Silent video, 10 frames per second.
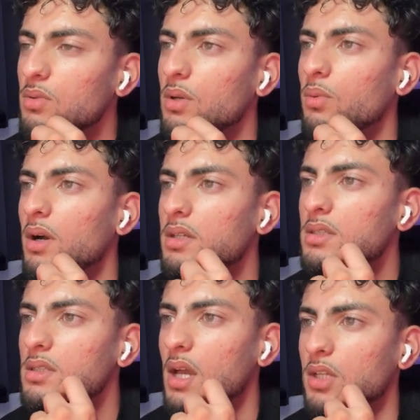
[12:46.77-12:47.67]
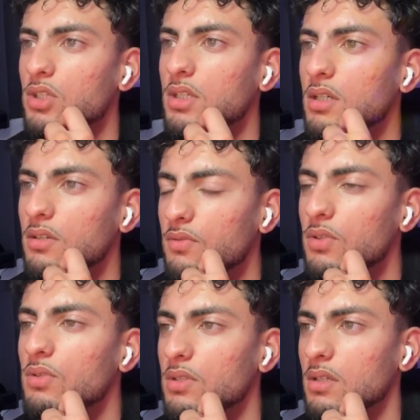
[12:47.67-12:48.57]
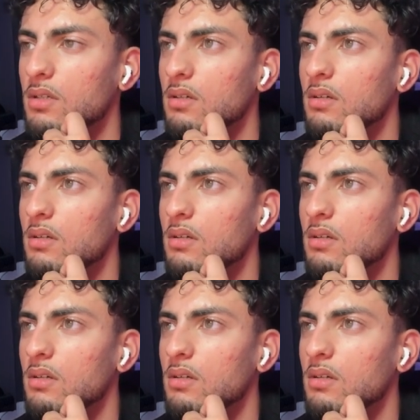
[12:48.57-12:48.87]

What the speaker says: Wait, why is this actually confusing?